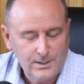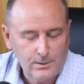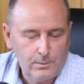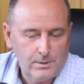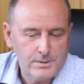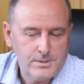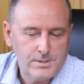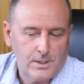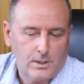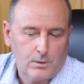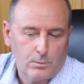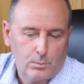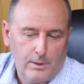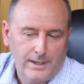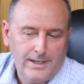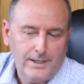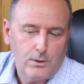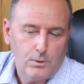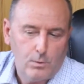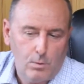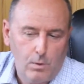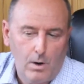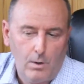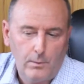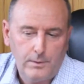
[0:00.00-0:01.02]
There was a great
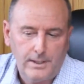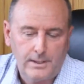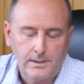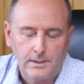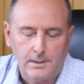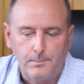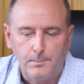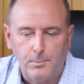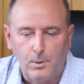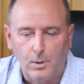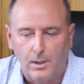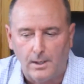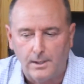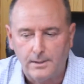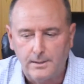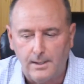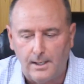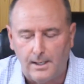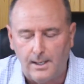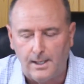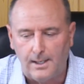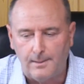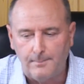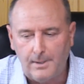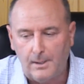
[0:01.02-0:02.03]
quote in the book.
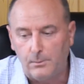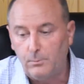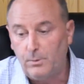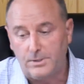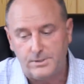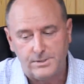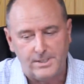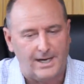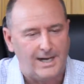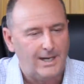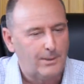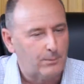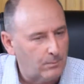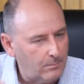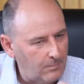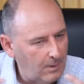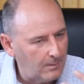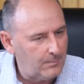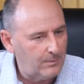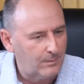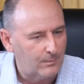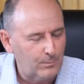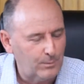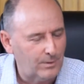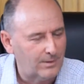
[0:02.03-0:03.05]
I wish I could
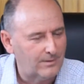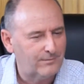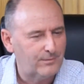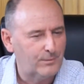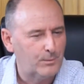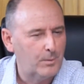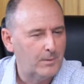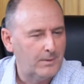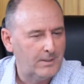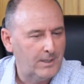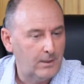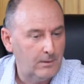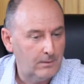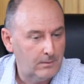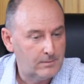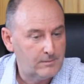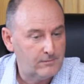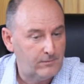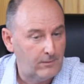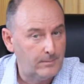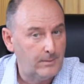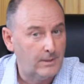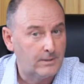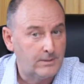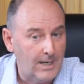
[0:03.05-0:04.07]
remember it word for word. It was
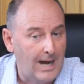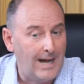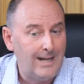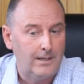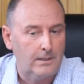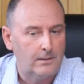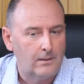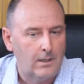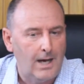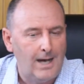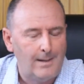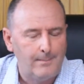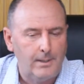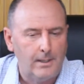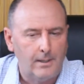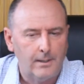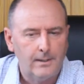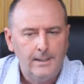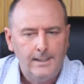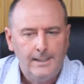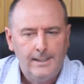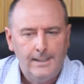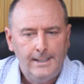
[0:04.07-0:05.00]
from the Dalai Lama.